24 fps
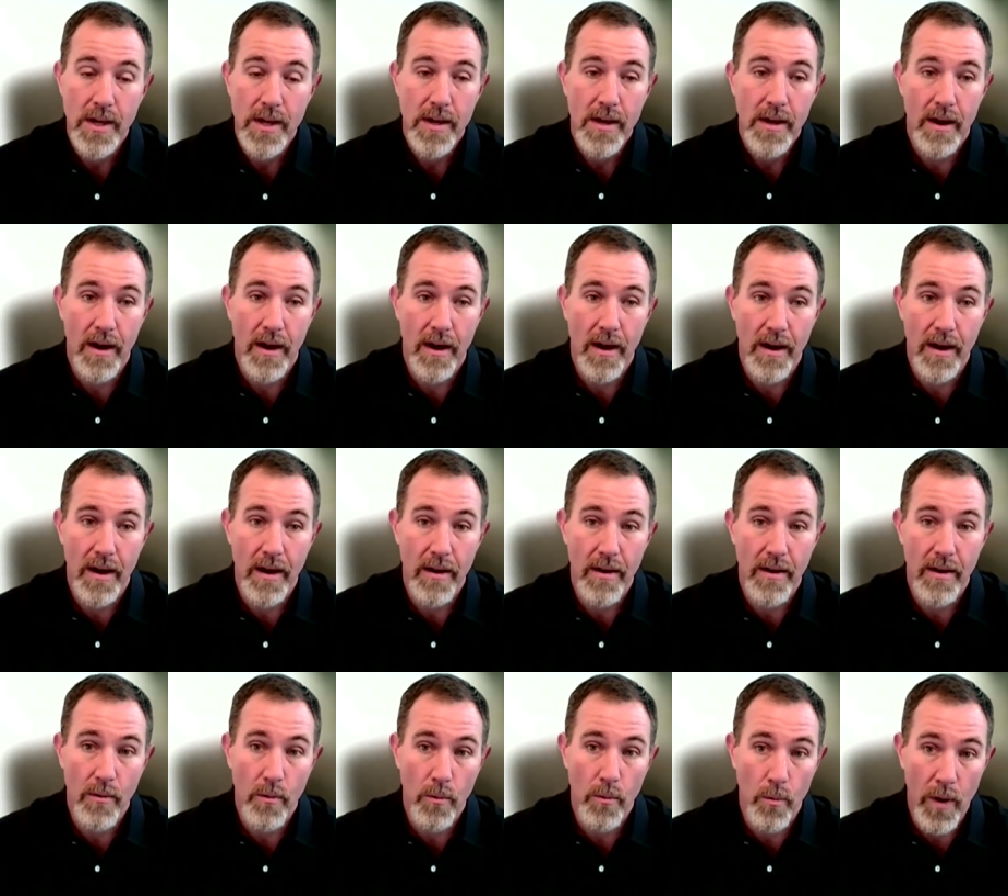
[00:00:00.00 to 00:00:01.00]

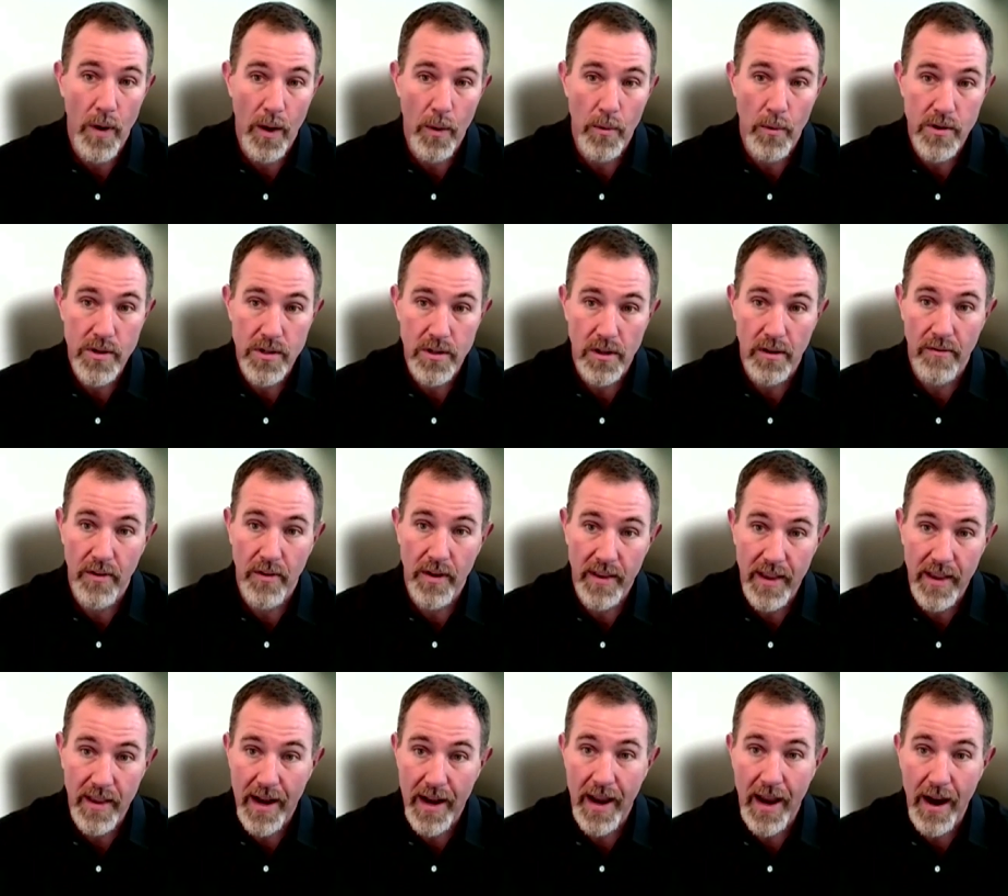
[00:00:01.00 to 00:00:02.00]
uh, where we're delivering
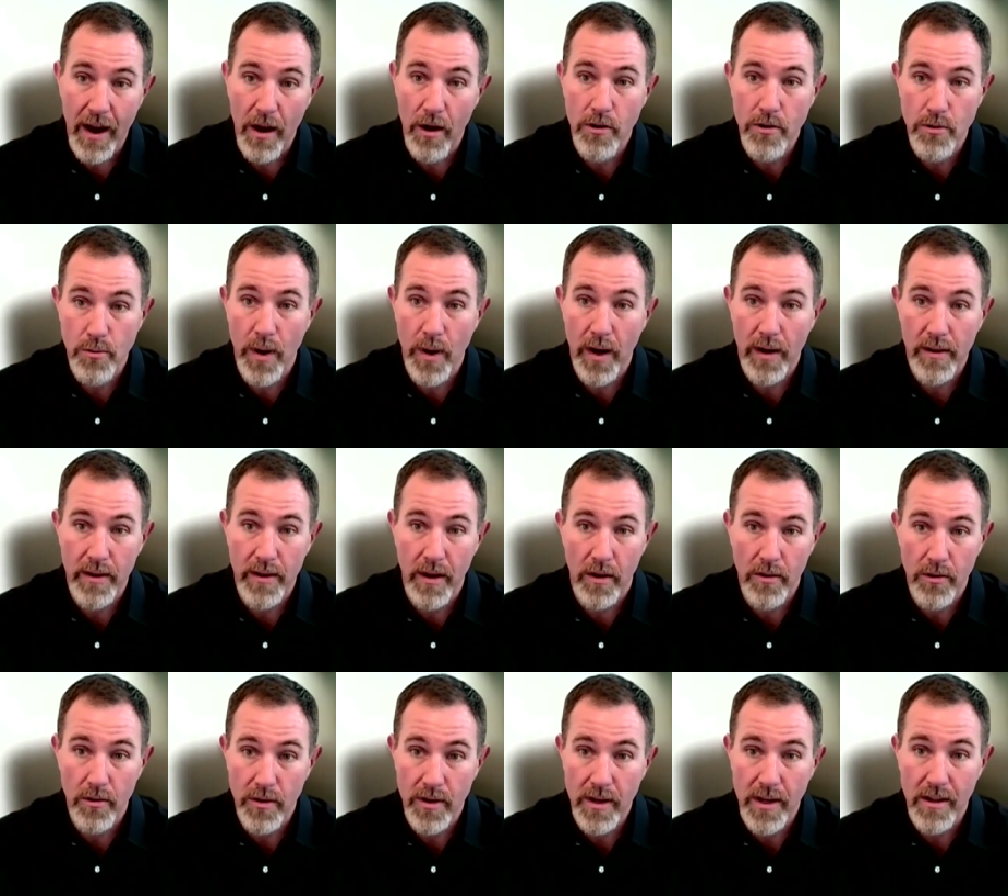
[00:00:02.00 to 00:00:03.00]
that air directly
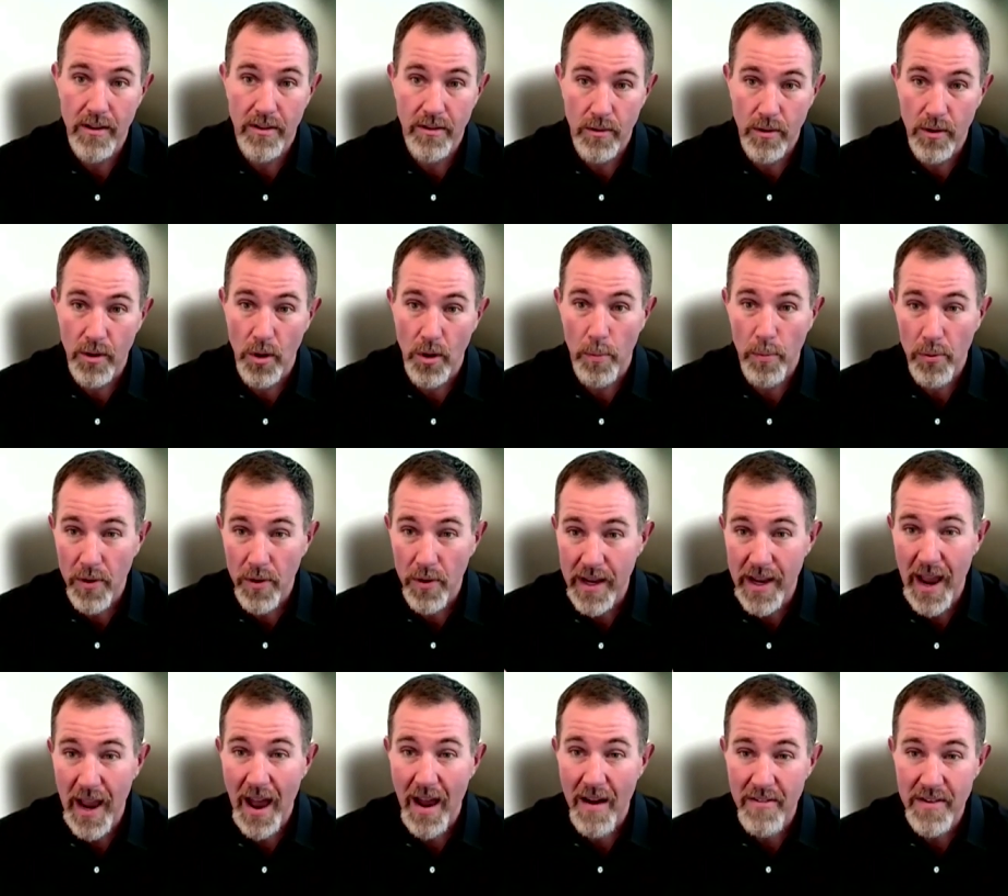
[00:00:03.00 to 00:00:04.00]
underneath, you know,
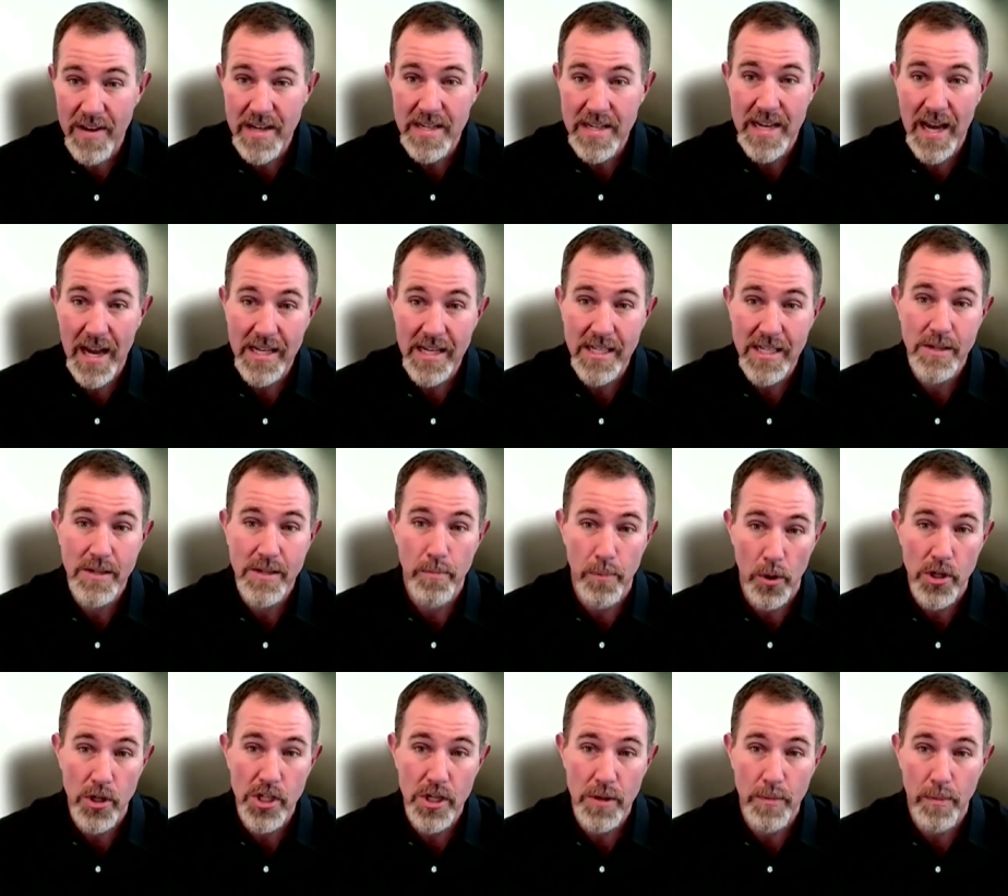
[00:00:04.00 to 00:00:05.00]
pretty heavy, dense,
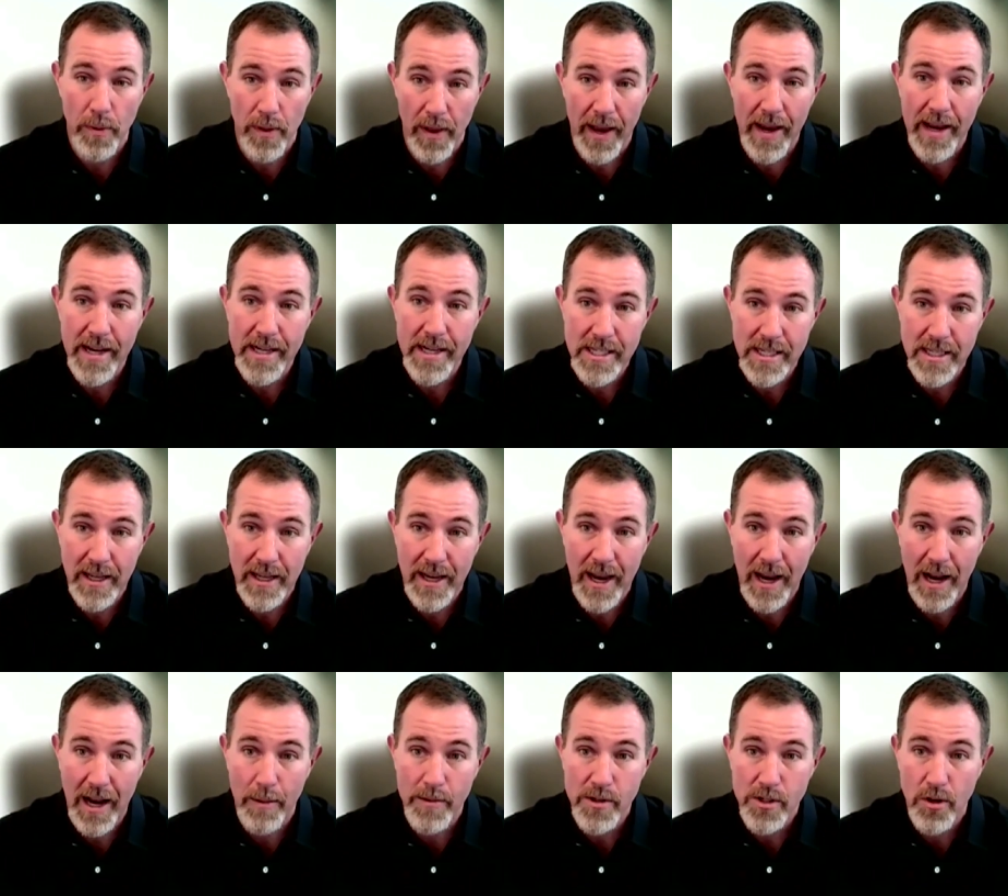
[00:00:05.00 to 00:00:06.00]
bushy plants in the
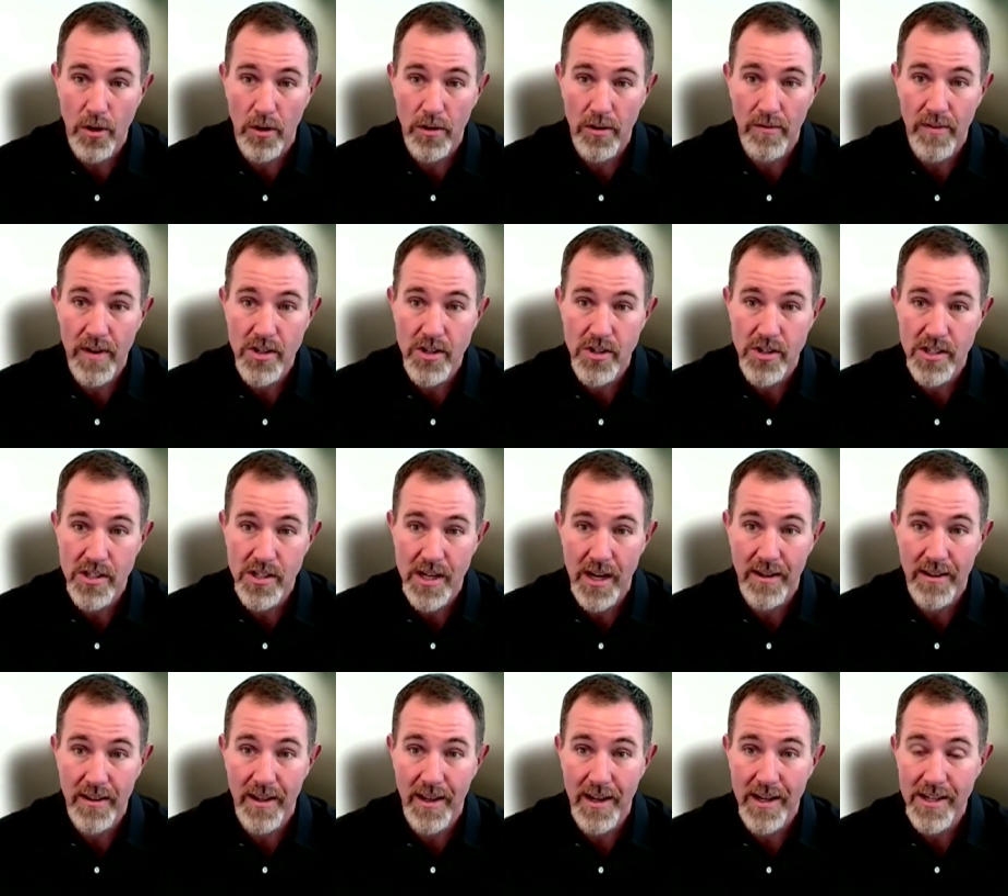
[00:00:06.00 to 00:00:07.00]
cannabis cultivation
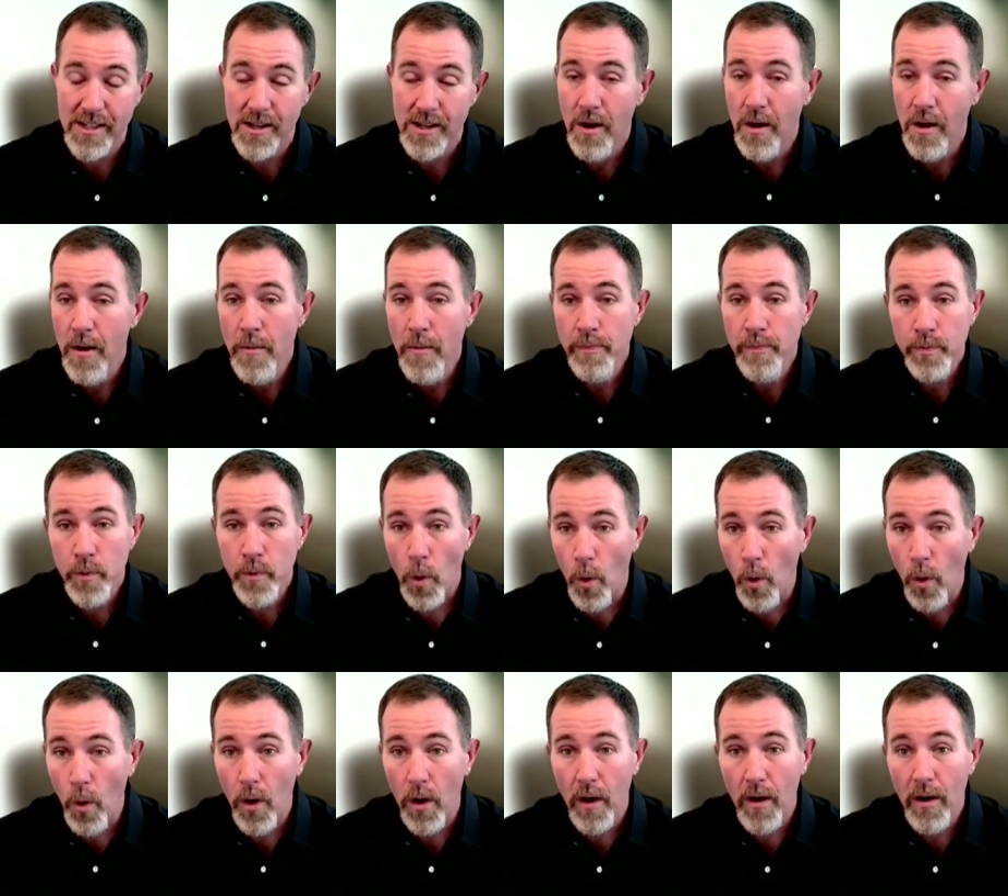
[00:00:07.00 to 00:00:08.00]
side of things
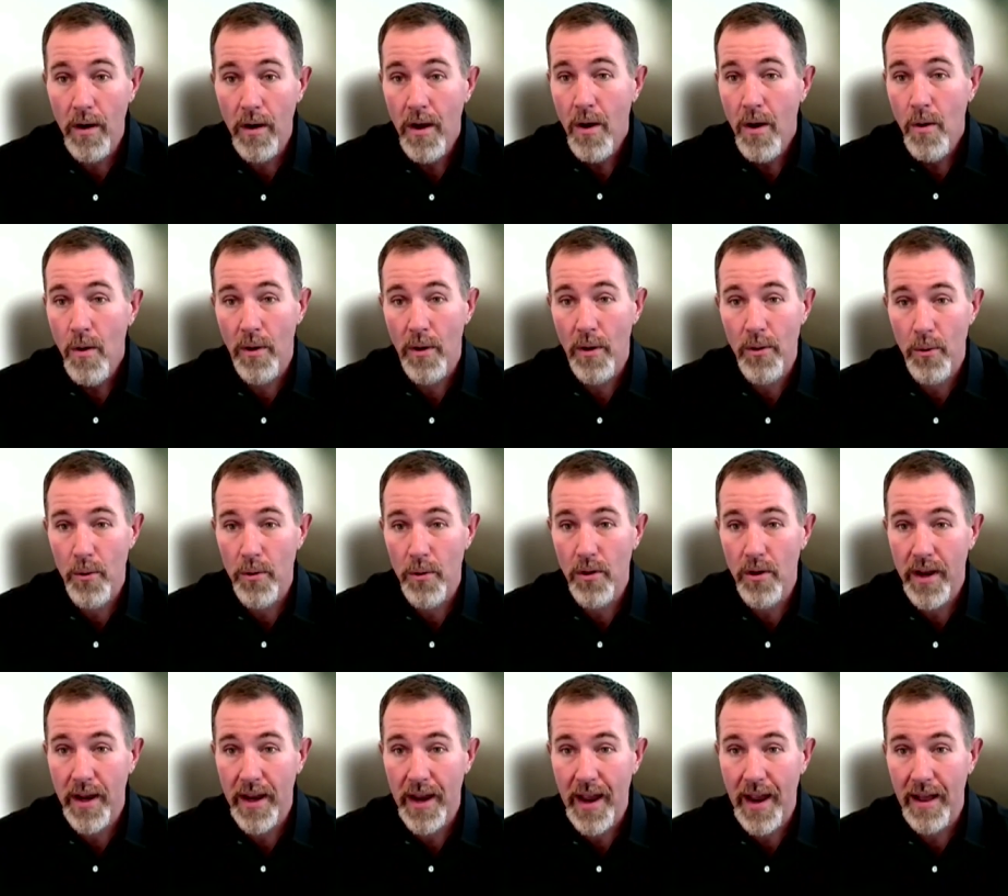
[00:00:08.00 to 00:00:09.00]
or whether we're
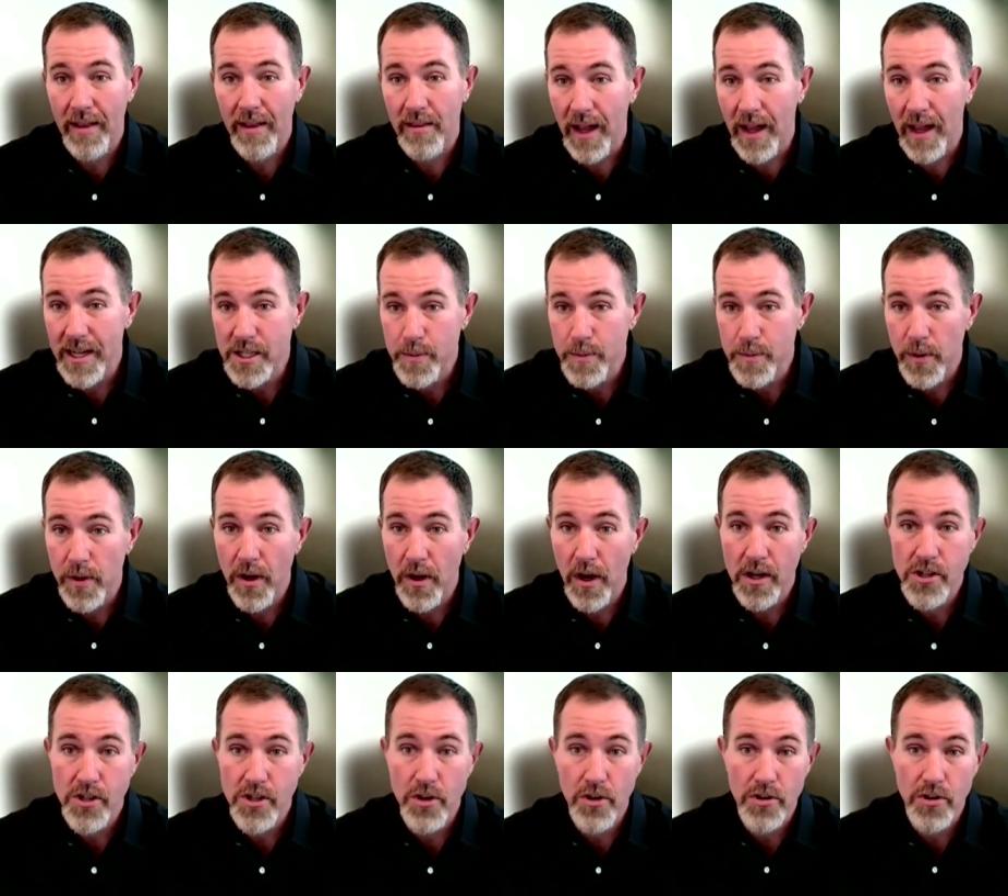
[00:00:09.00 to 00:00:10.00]
looking at lettuce
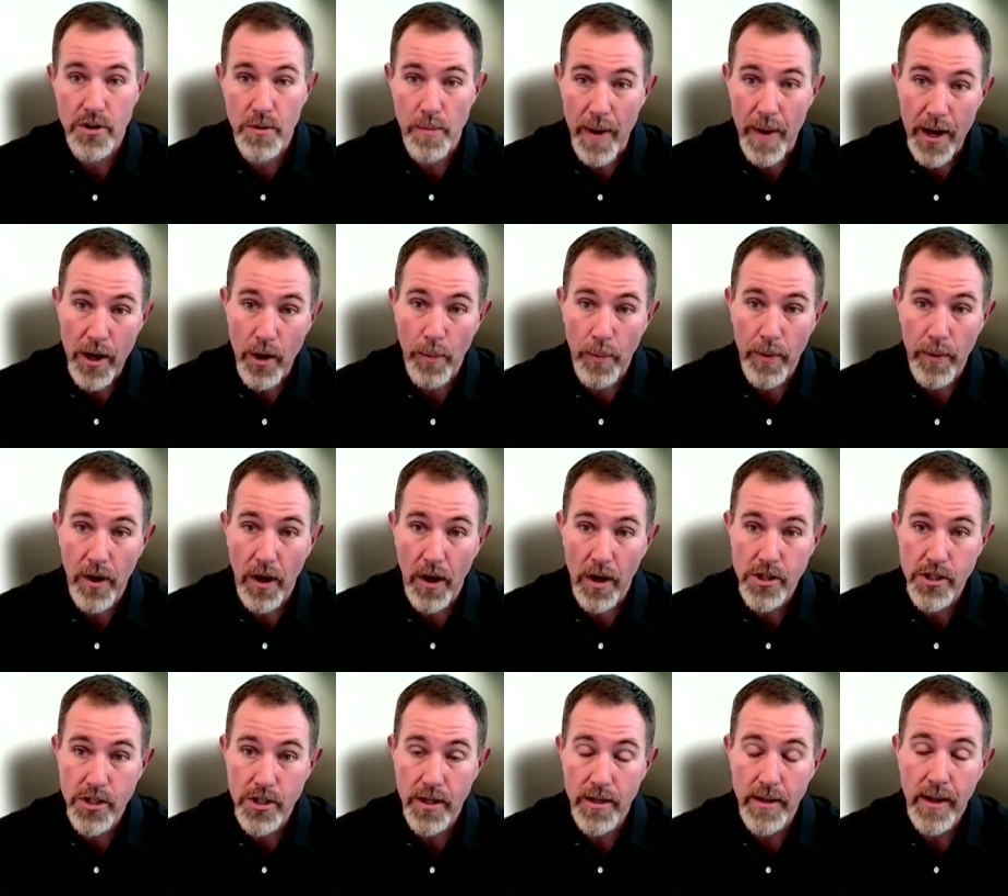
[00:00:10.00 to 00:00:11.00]
production or tomato
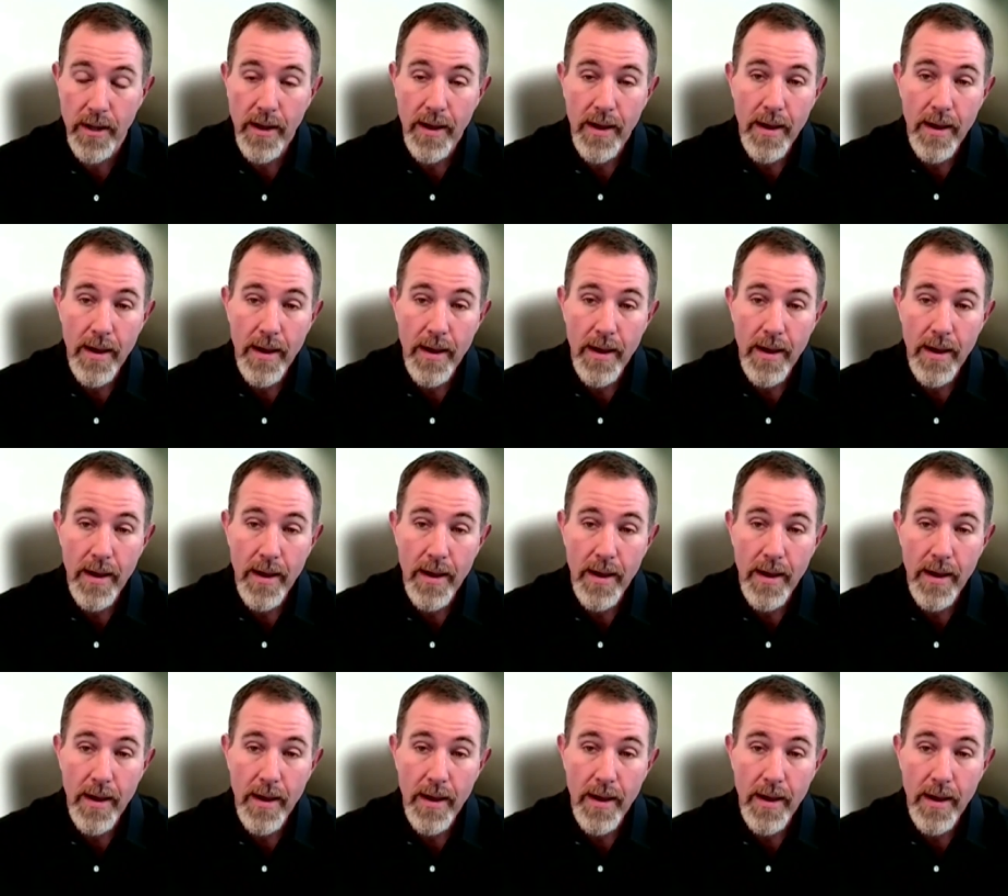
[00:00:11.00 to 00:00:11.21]
production,